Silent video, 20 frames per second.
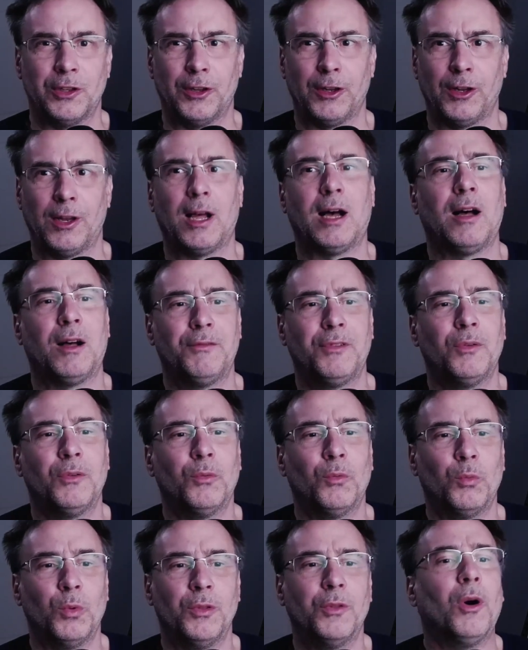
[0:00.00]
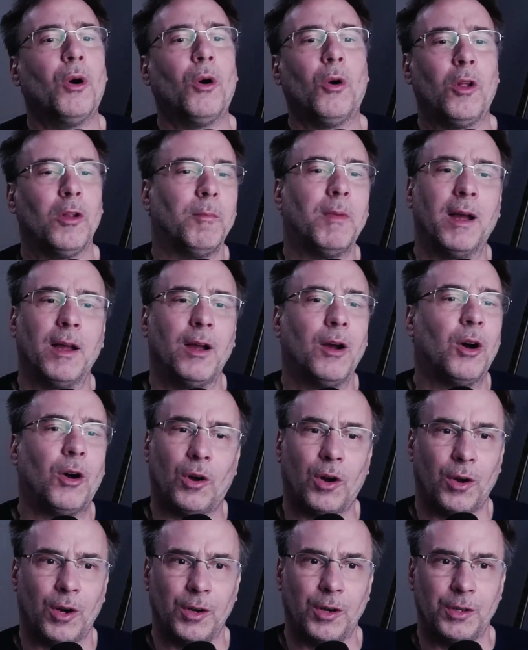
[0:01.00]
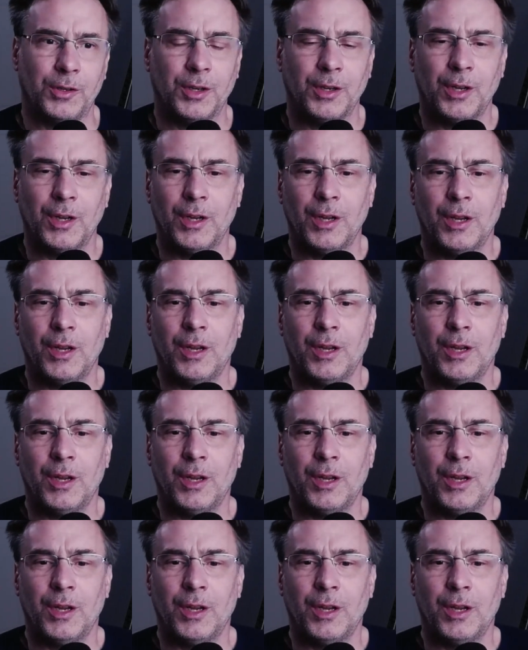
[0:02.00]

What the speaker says: love with all my heart